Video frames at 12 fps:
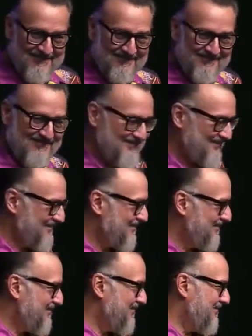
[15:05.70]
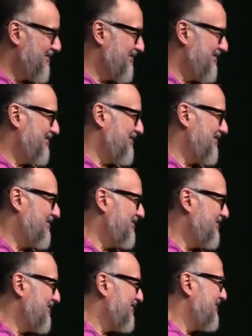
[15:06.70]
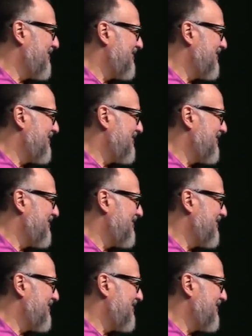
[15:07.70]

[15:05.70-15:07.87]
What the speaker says: Nothing is said.